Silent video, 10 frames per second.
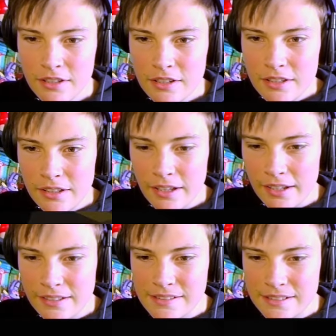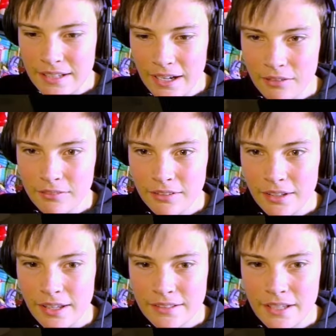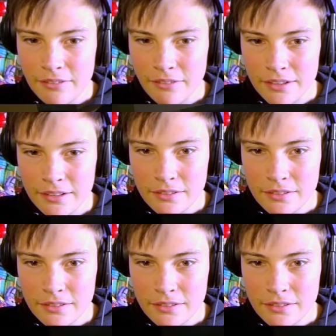Let's sit down, and let's get ready